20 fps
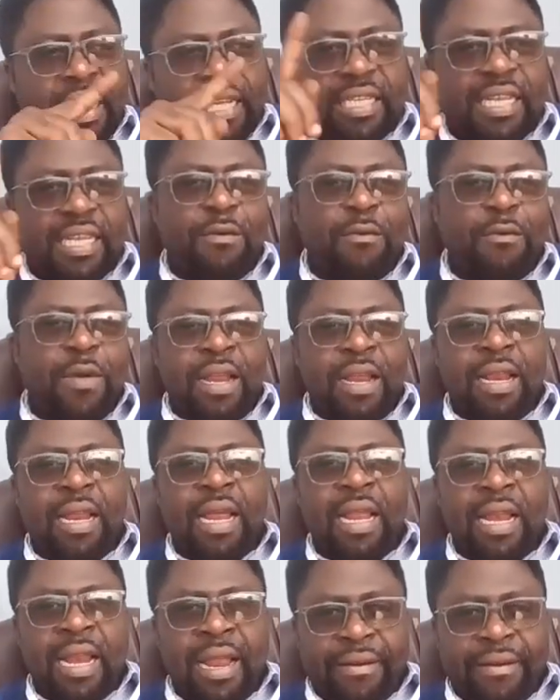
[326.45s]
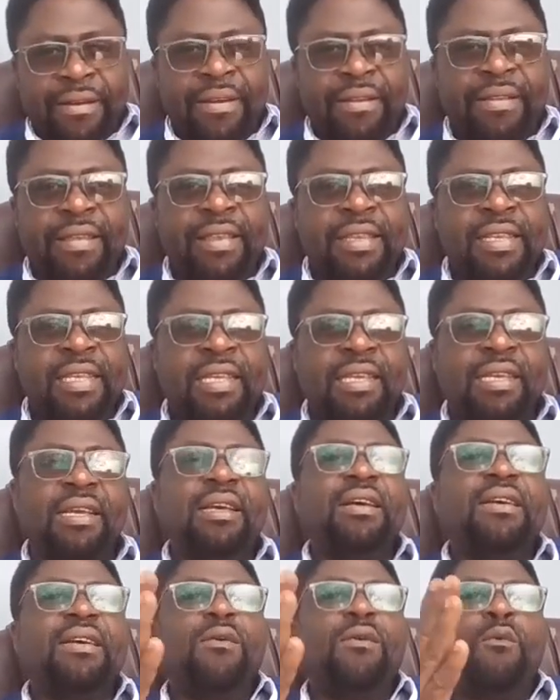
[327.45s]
takes away electricity,